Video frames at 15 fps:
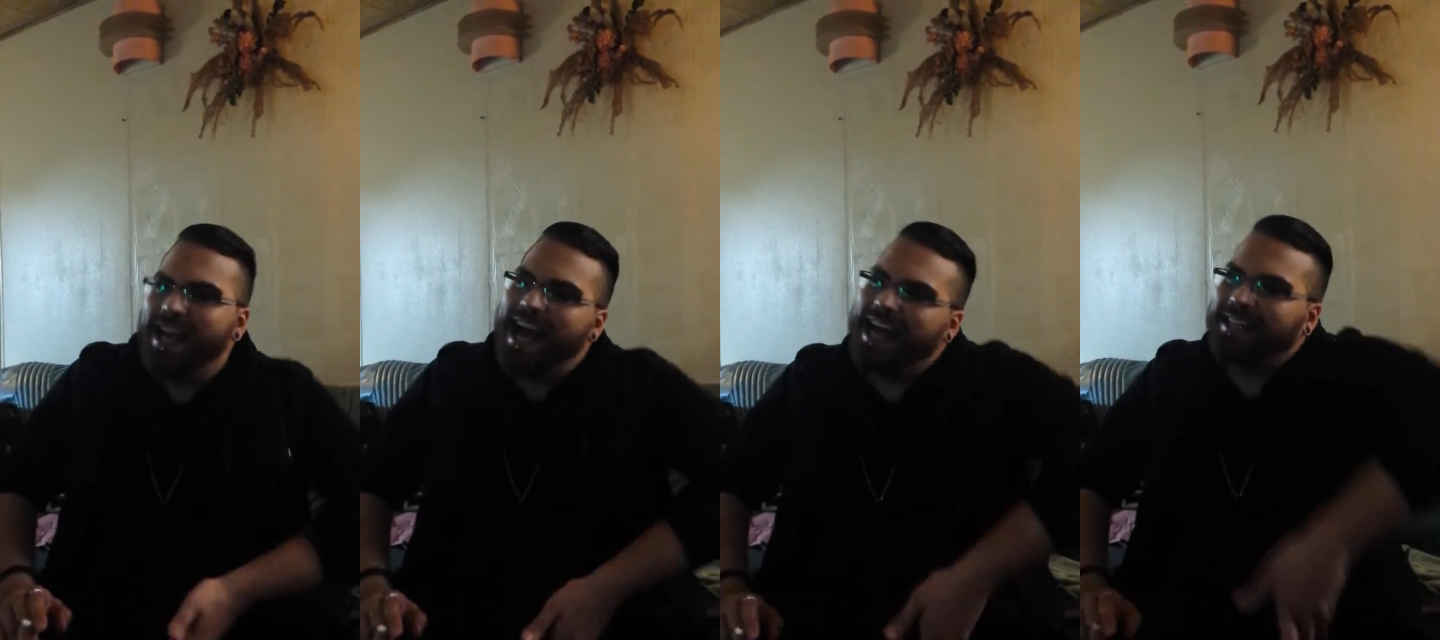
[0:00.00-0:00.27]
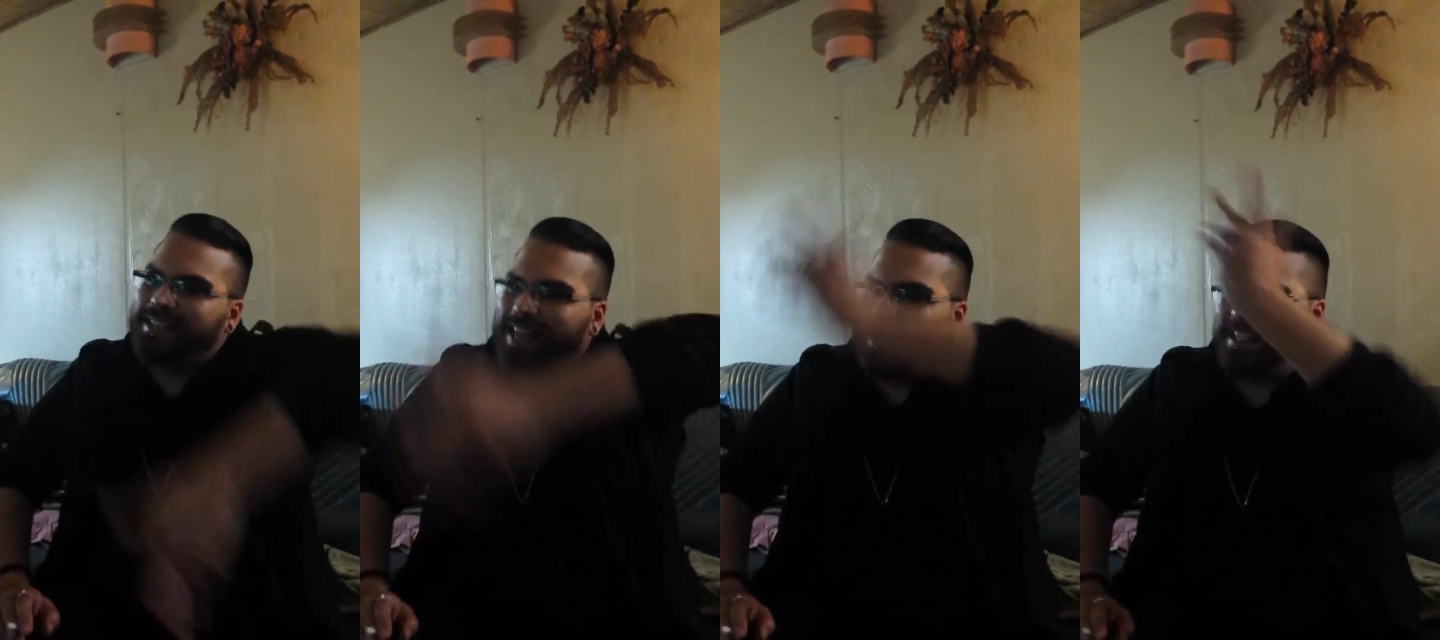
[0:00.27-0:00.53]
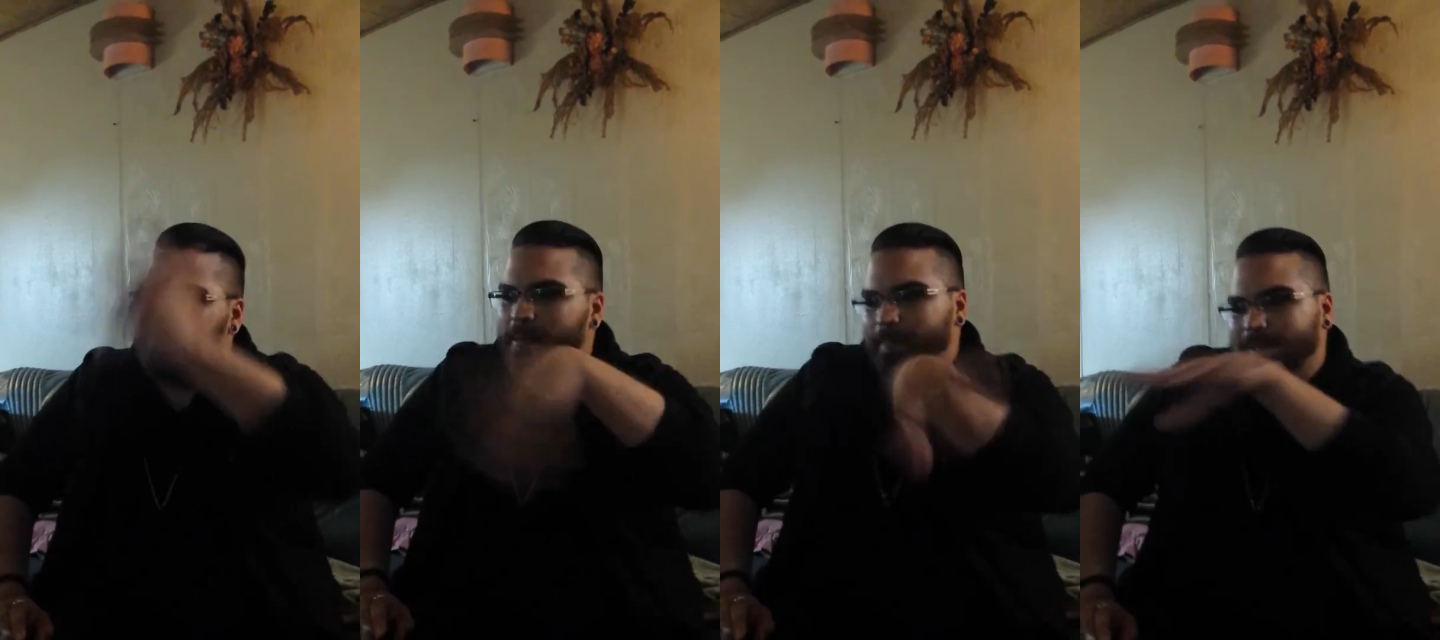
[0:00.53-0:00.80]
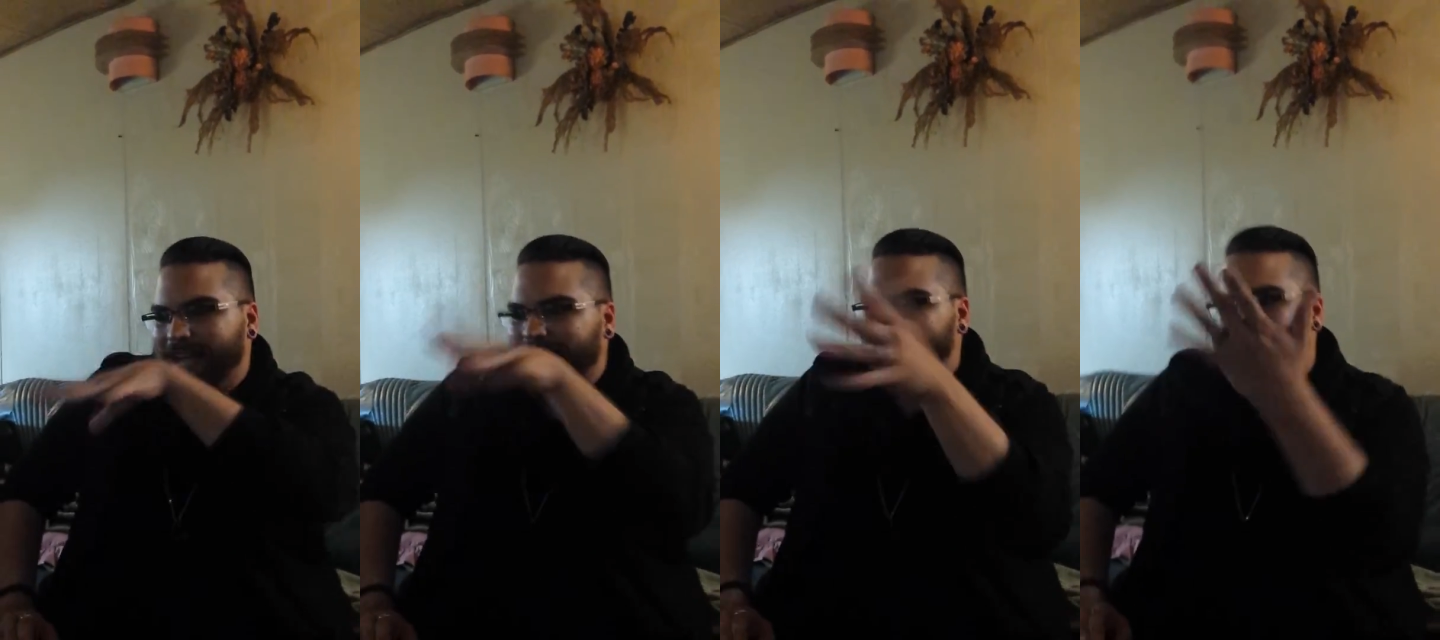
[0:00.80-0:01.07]
I slice them up
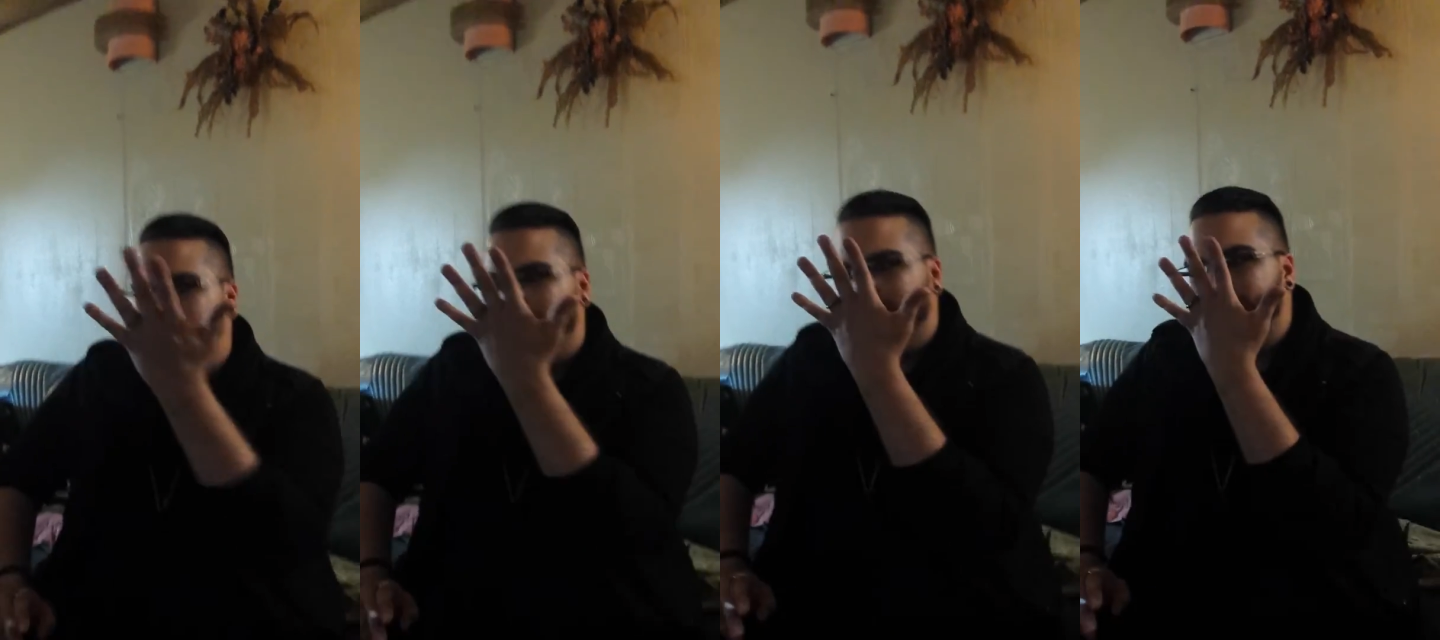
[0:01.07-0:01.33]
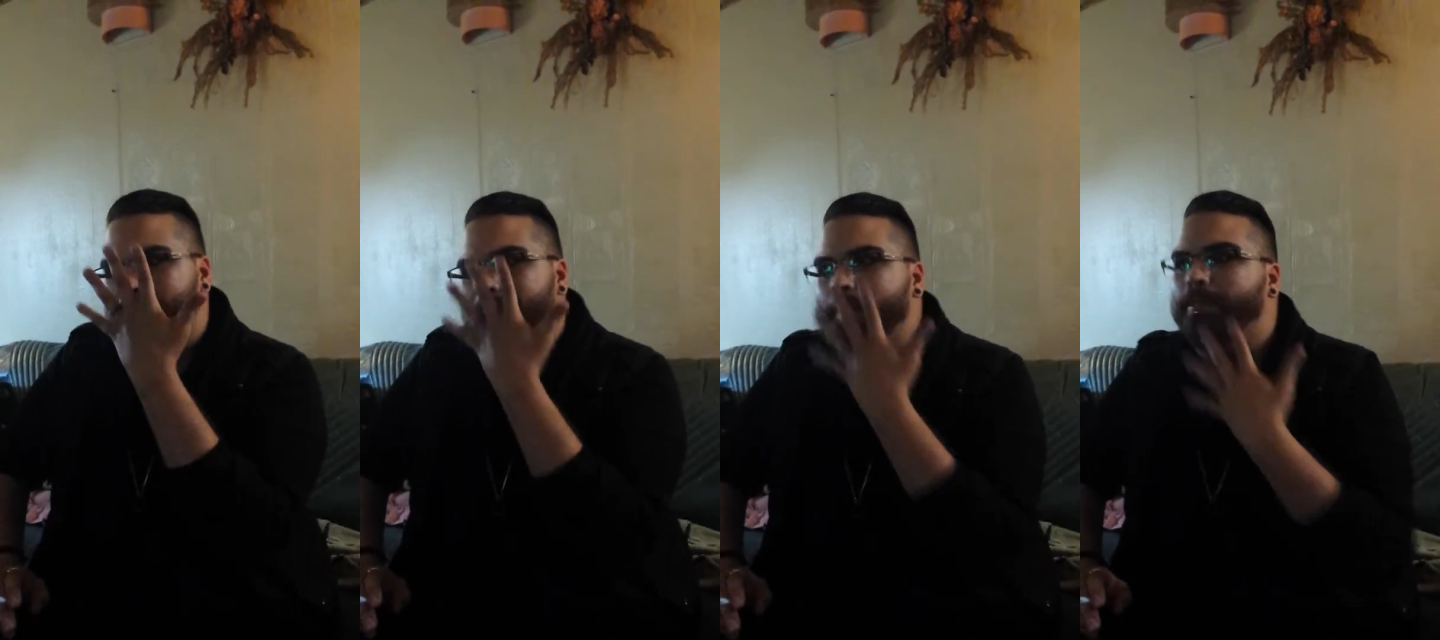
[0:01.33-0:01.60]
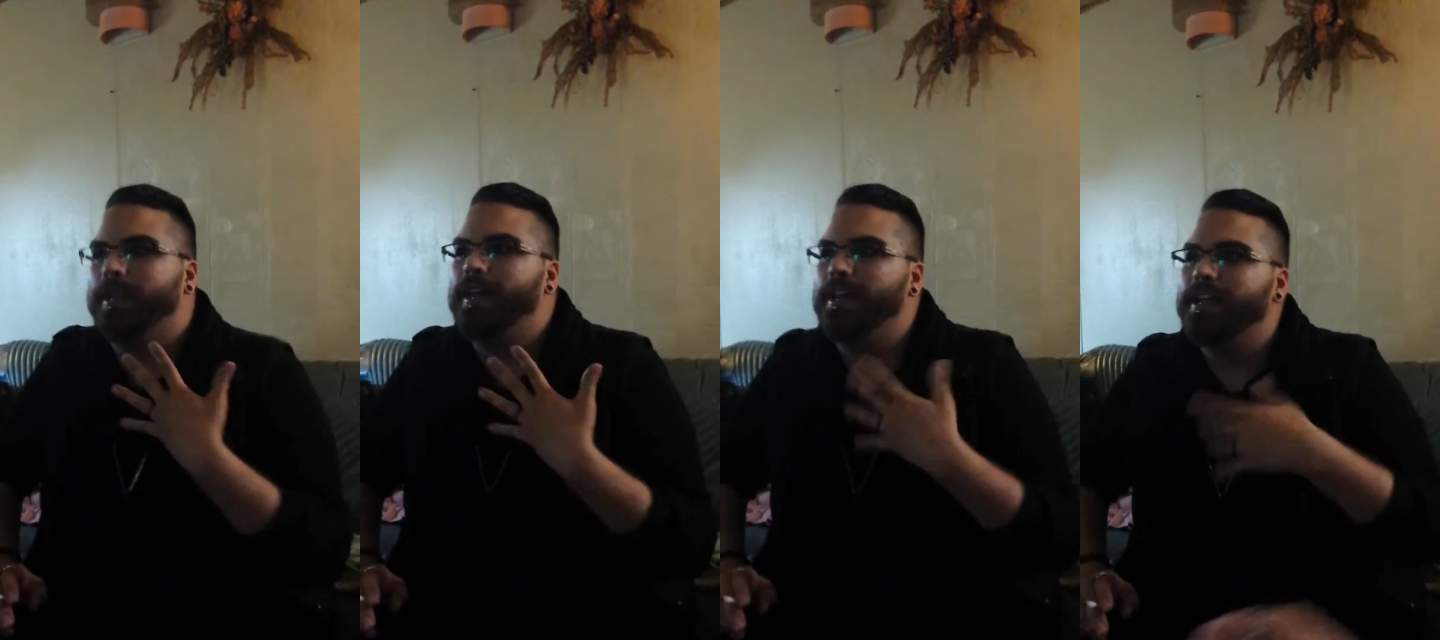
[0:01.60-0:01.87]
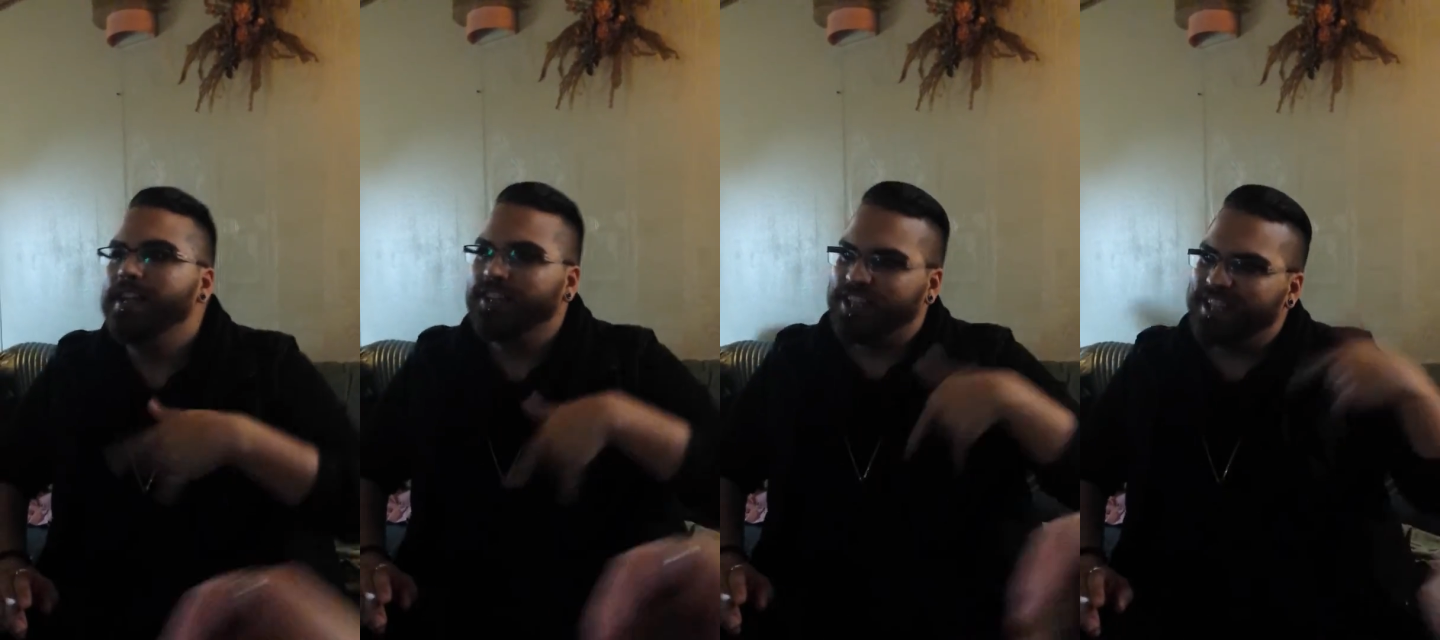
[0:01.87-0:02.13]
and dice them. Lick my blood.